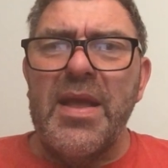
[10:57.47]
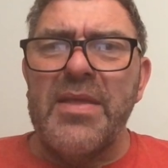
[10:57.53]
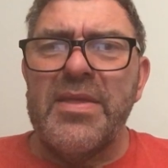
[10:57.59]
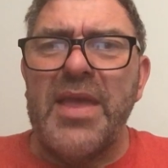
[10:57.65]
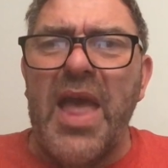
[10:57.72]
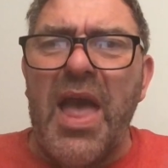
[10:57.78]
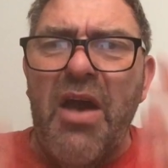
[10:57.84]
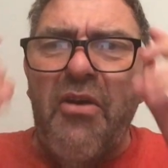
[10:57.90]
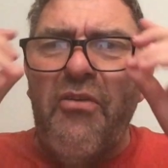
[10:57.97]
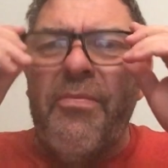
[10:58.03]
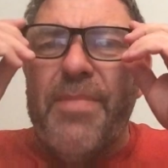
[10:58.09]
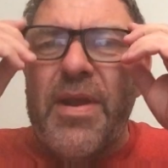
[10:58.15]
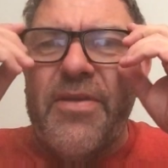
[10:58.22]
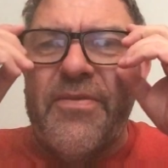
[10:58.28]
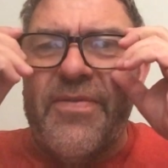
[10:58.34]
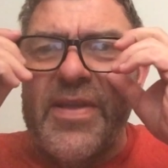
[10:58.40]
The health
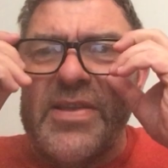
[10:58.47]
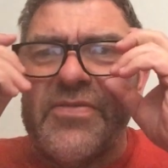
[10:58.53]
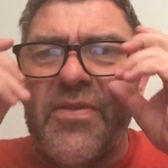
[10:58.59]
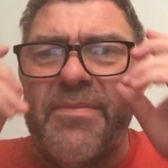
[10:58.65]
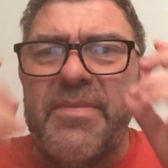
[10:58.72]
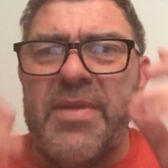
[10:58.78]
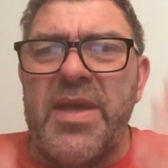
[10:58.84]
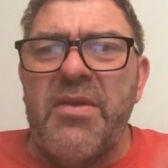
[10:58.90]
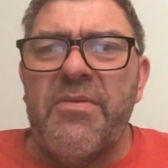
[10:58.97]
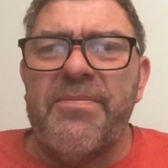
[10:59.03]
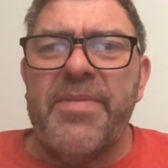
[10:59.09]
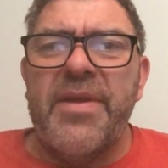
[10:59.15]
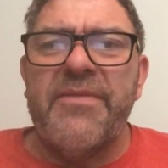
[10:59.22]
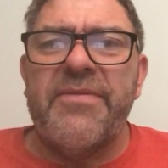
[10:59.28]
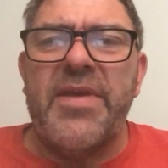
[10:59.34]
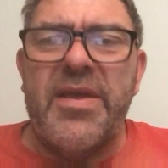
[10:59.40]
benefits for me on
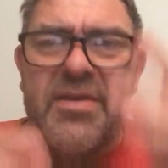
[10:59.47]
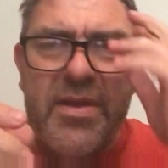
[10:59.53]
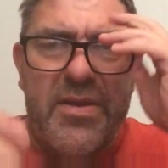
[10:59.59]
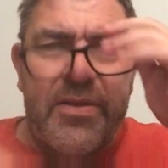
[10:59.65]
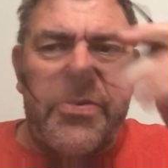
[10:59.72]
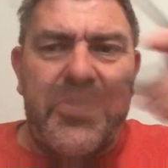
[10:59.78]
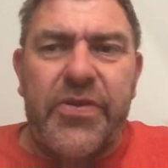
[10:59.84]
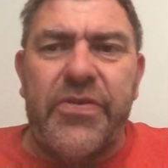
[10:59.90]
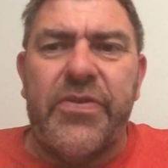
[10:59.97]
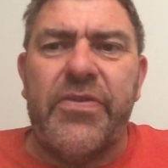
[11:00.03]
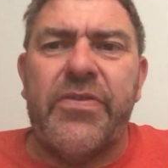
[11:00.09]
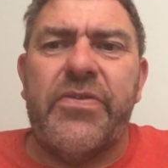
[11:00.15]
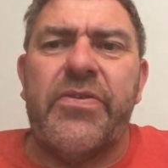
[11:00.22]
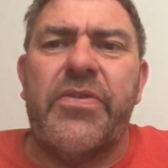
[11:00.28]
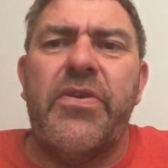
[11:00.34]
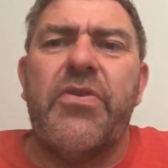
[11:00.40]
being vegan are just
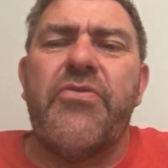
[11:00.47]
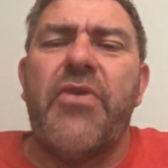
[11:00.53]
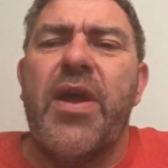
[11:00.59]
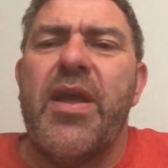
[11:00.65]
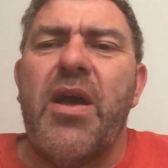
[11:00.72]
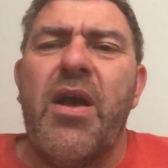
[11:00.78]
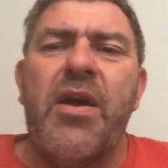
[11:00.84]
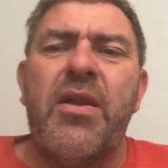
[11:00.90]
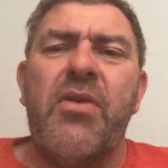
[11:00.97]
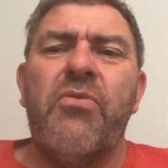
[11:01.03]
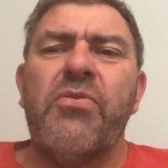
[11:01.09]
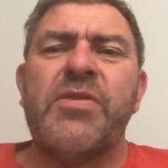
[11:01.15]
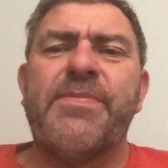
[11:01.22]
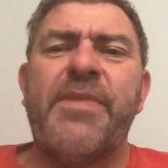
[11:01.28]
too great. I'll always